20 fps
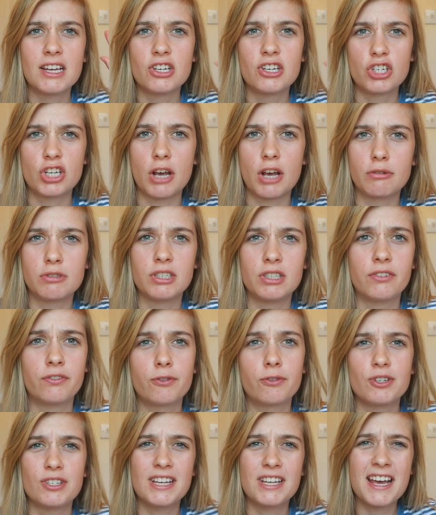Chelsea
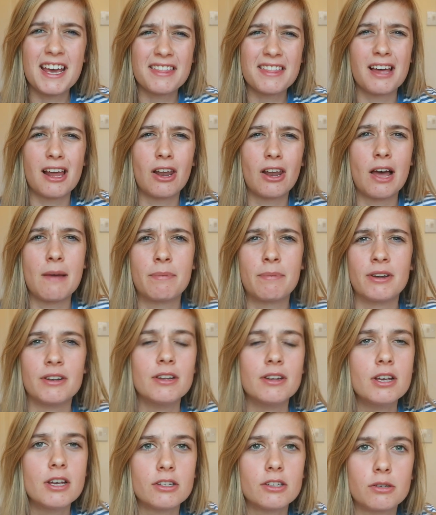free. So hit that like
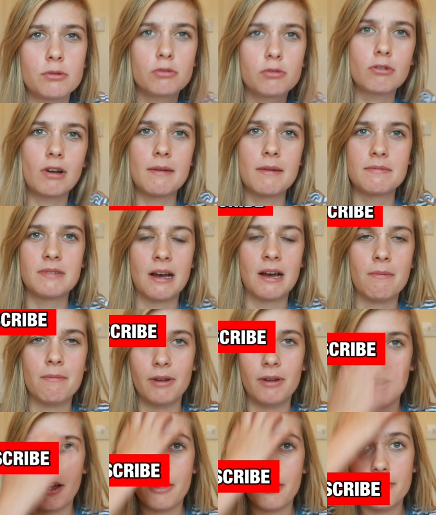button, subscribe down
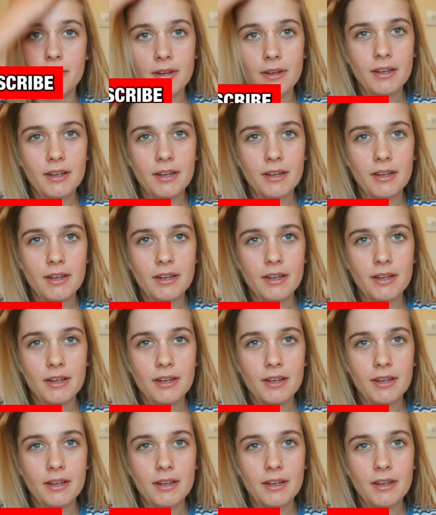below,